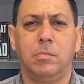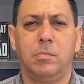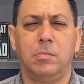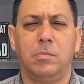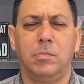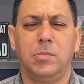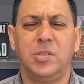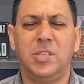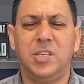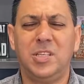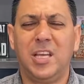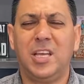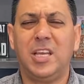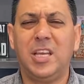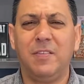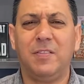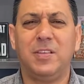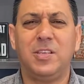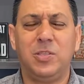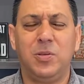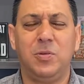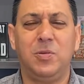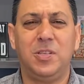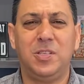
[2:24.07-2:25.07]
Since I give the
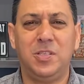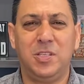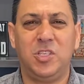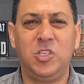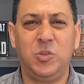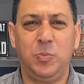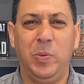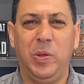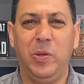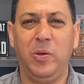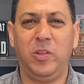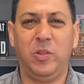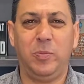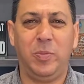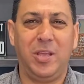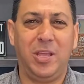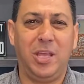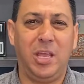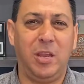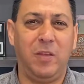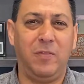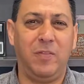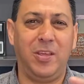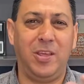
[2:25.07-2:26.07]
students this spiel at the
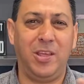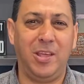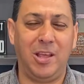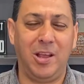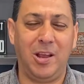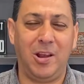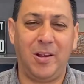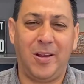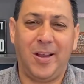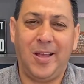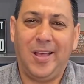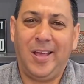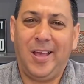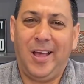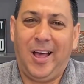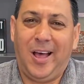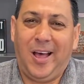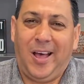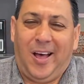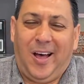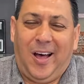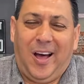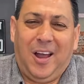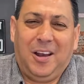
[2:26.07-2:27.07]
beginning of the year,
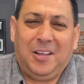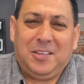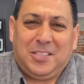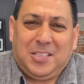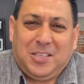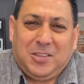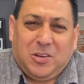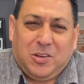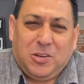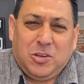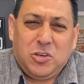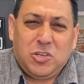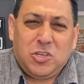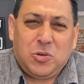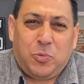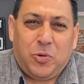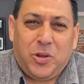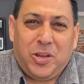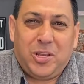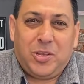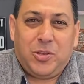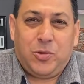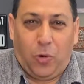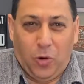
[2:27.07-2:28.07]
honestly, they're usually
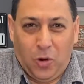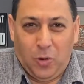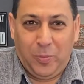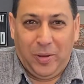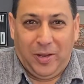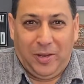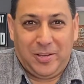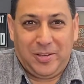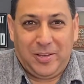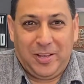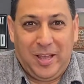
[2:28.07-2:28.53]
pretty dormant.